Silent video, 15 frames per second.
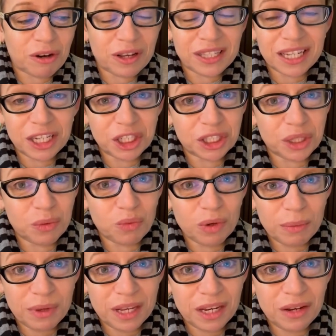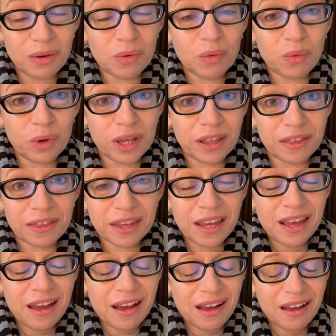The show is relatively
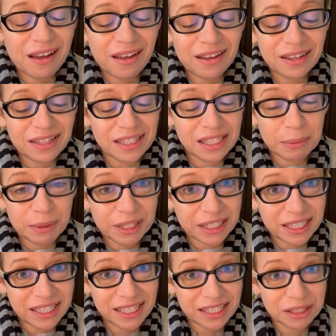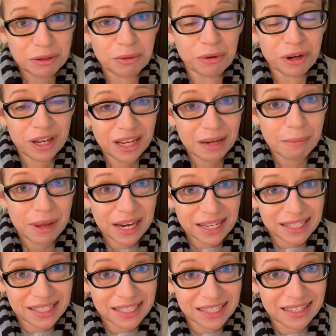tension-free.
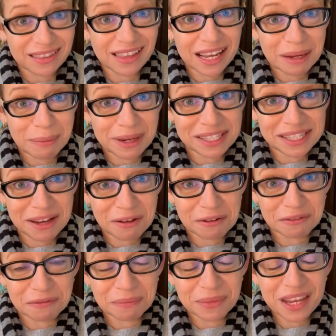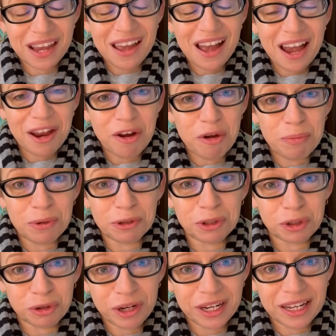However, they do have some very wholesome
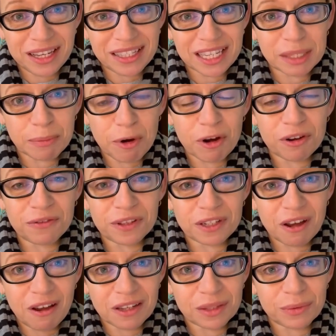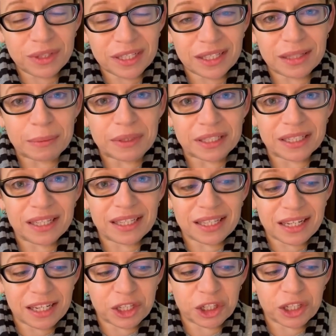moments. Although the show
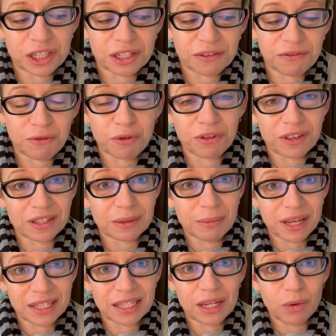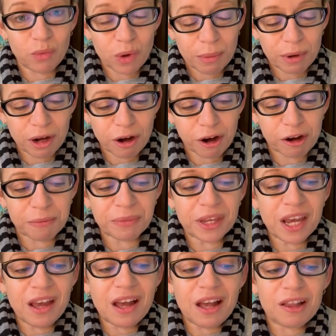has been off-air, fans still
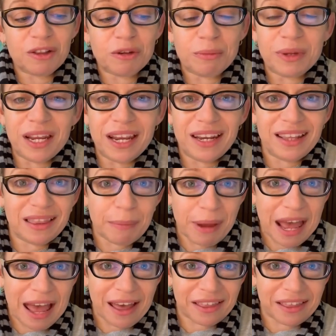love the small snippets